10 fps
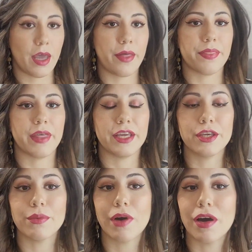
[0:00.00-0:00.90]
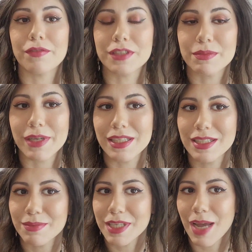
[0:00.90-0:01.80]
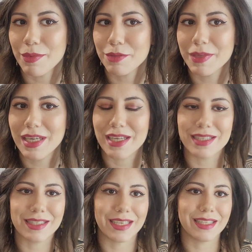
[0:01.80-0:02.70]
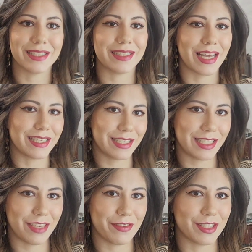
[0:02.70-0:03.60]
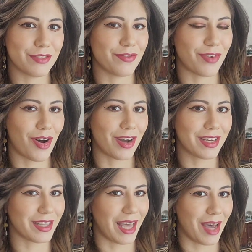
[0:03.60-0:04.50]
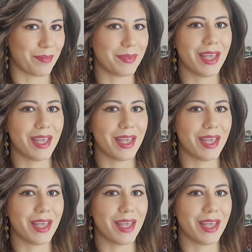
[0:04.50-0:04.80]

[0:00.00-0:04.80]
And thank you all for spending some time with me and seeing the Sassy Divas Fall Collab.